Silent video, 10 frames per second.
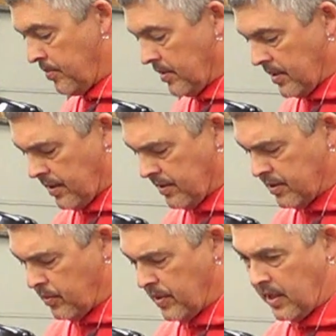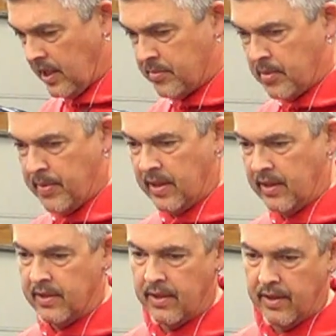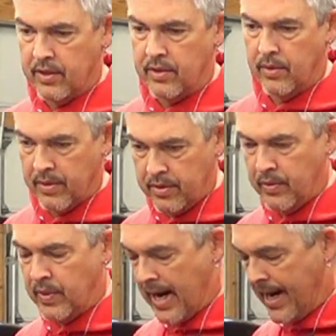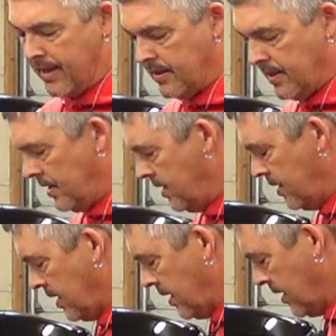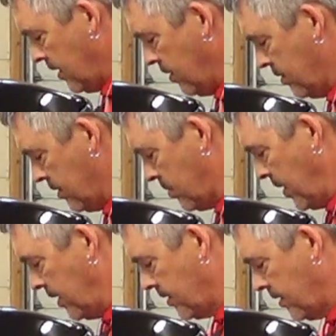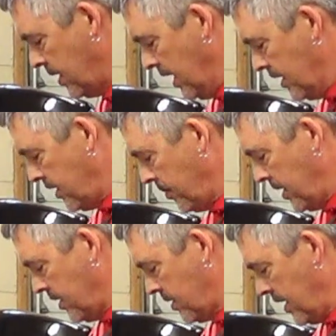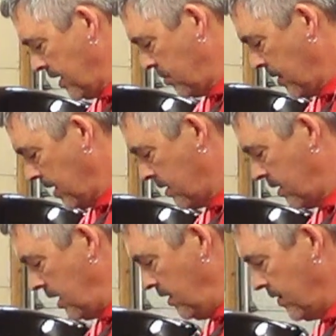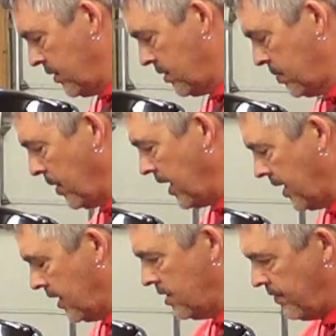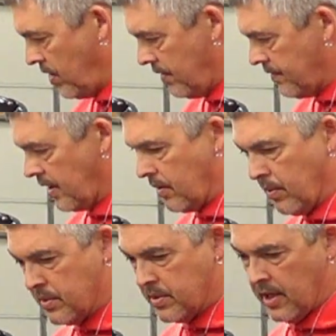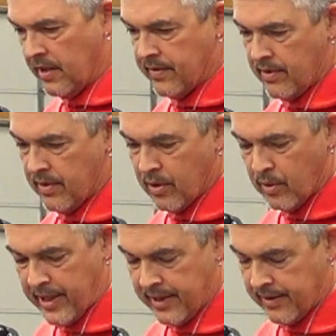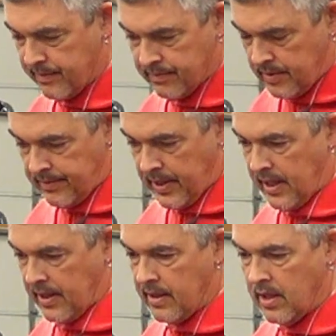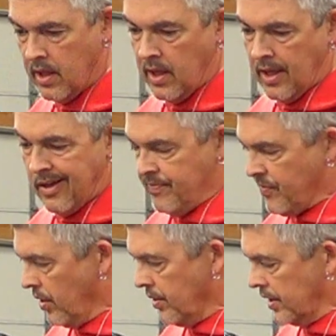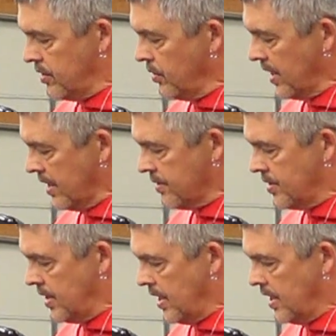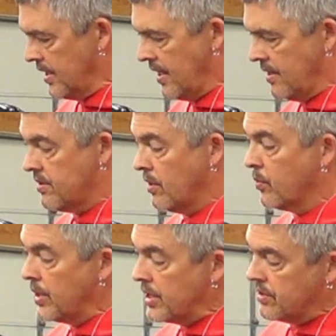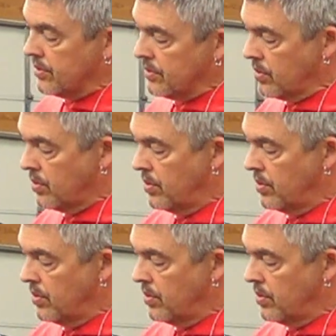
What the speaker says: but like on the twin cams, depending on the area, you do or do not use a spacer. Something else nice about the Evo sprocket is if you have like an 07 or 08 or heck a early 2010 that has the original